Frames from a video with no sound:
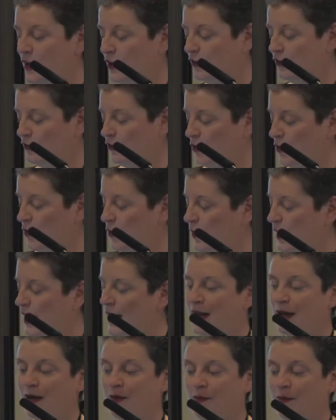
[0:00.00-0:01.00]
So
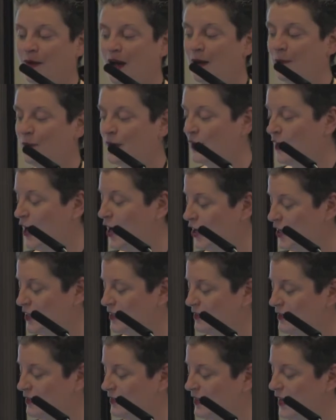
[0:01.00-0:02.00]
um, I'm an
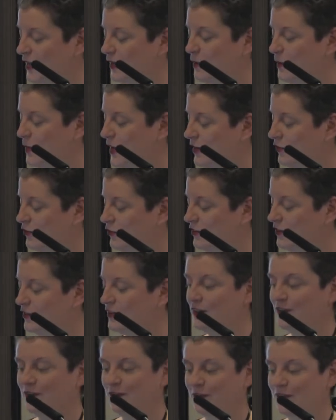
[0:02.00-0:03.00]
artist and a
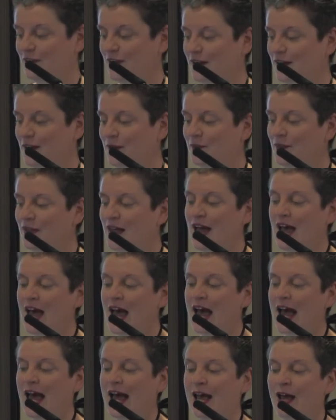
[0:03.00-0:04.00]
patient, as you say.
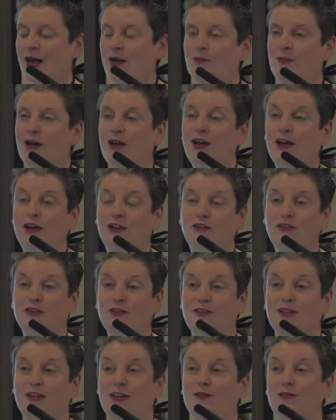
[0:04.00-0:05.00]
Um,
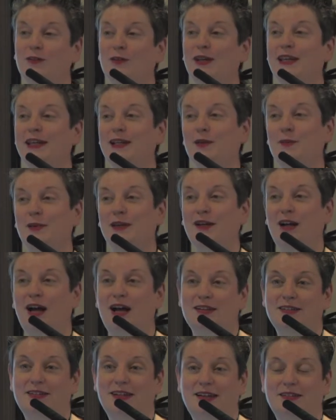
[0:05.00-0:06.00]
just to give you a little bit of
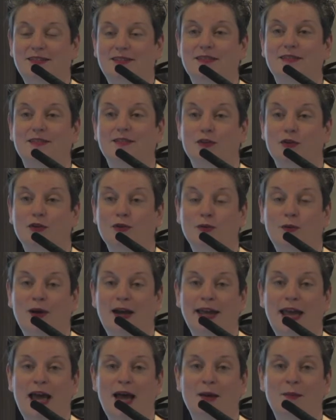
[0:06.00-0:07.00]
context as to who
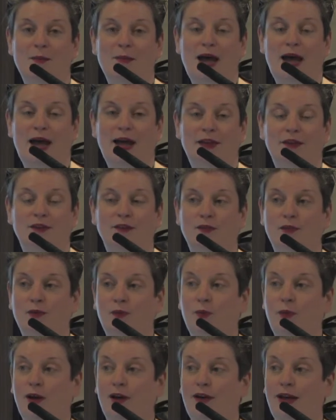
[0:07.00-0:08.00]
I am and
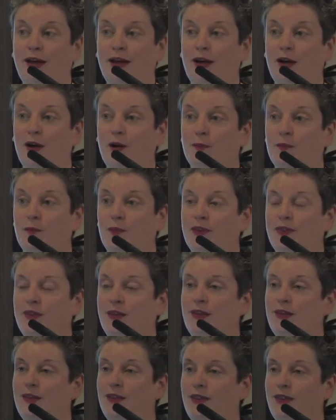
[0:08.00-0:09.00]
where I come
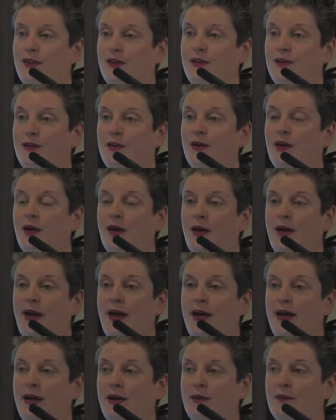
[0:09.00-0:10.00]
within the
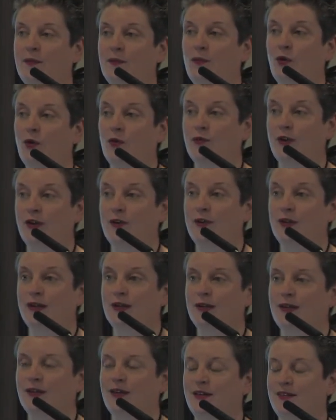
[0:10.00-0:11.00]
um,
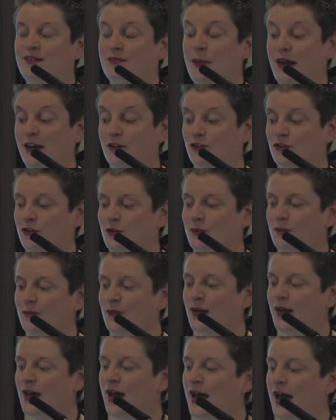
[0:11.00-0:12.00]
ovarian
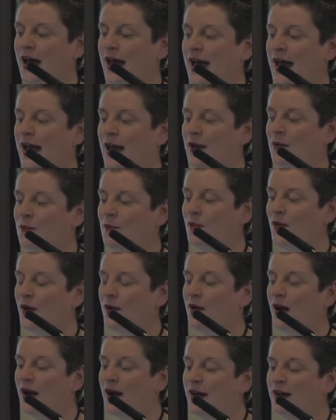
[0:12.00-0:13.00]
spectrum. Um,
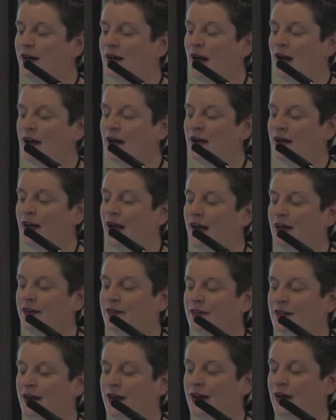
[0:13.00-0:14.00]
I, I,
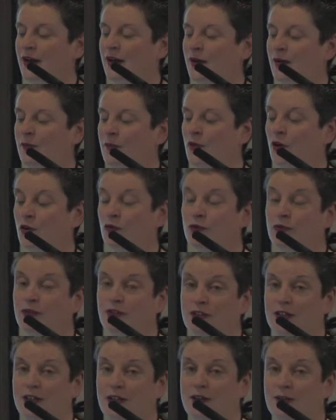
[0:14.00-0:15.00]
had um, a
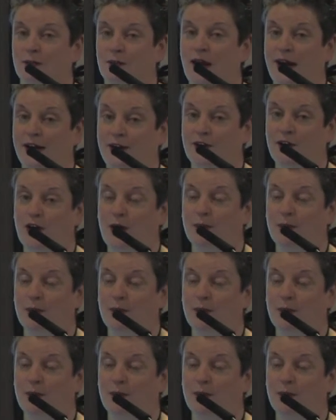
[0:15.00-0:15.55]
routine minor